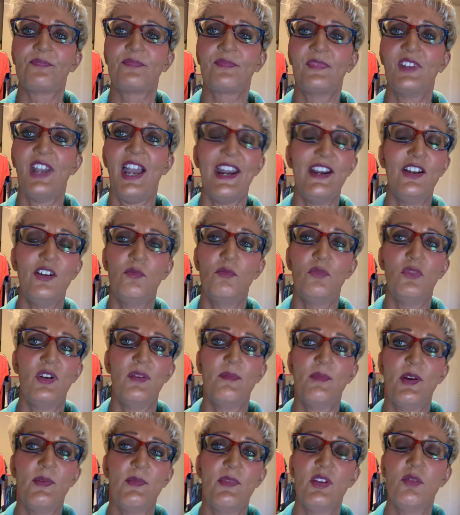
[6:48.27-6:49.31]
don't
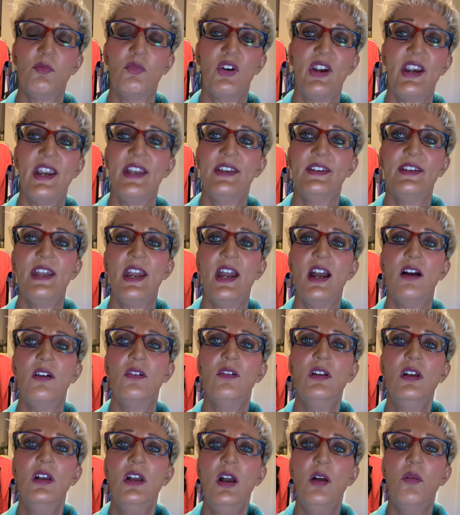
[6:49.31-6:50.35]
remember the brand
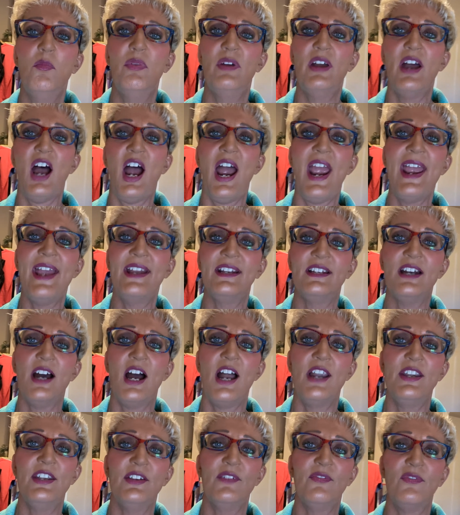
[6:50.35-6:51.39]
now, but I had
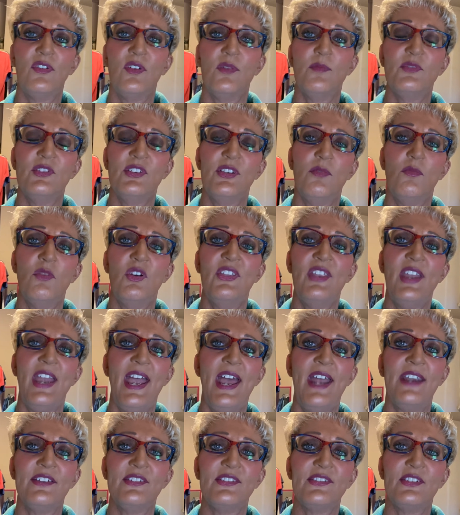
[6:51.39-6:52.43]
gotten it from someone that
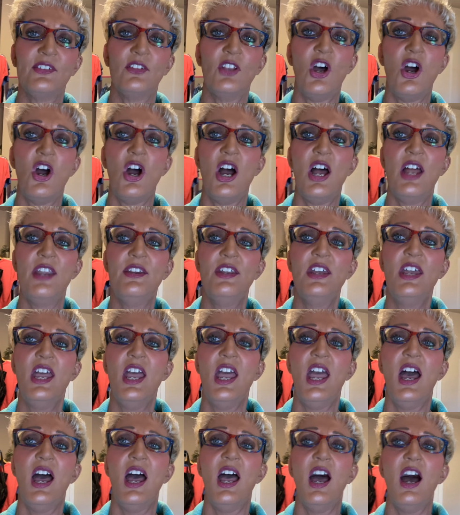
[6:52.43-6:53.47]
had a salon.
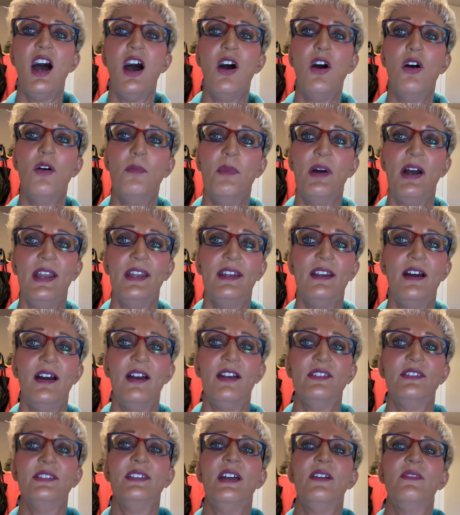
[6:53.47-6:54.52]
Oh my
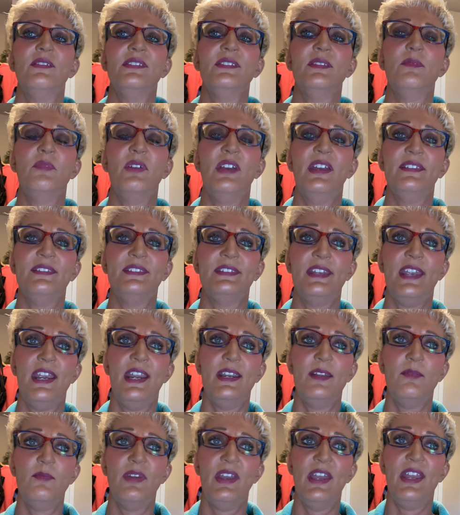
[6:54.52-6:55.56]
gosh, that was the best
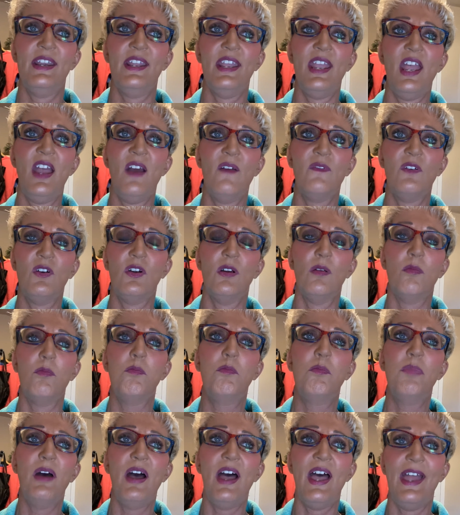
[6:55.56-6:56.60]
tanning bed ever.
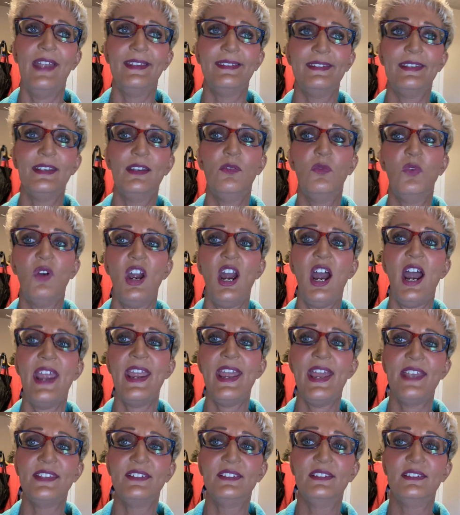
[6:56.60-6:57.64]
But where I
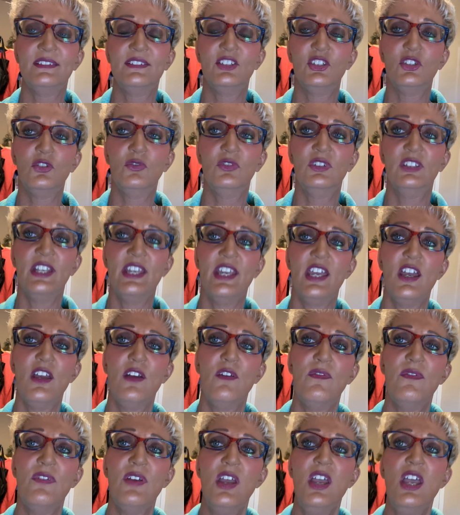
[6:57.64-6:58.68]
had to
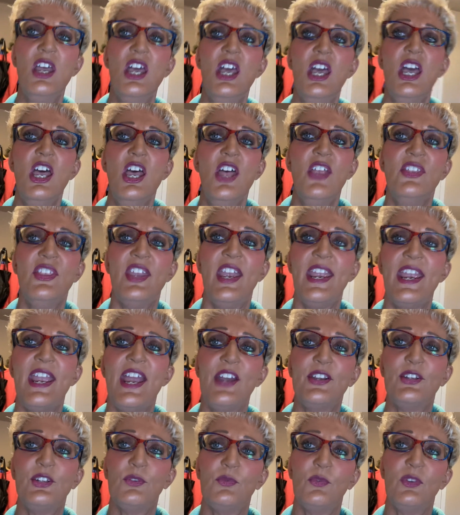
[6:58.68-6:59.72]
live, they
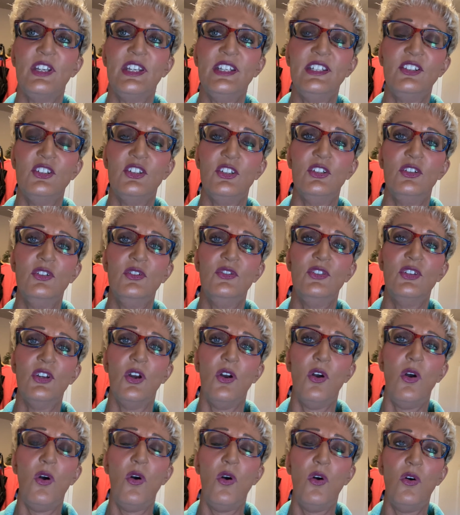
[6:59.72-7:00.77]
had to redo the
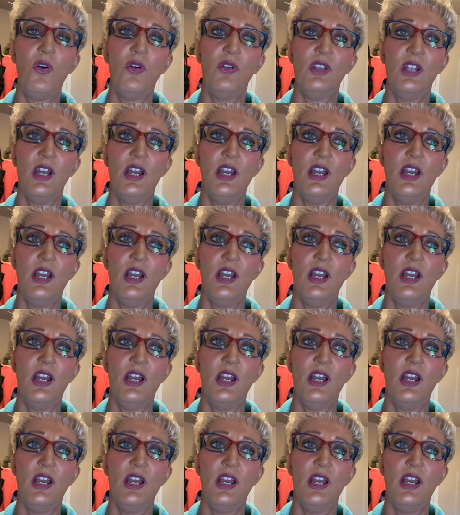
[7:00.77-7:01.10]
whole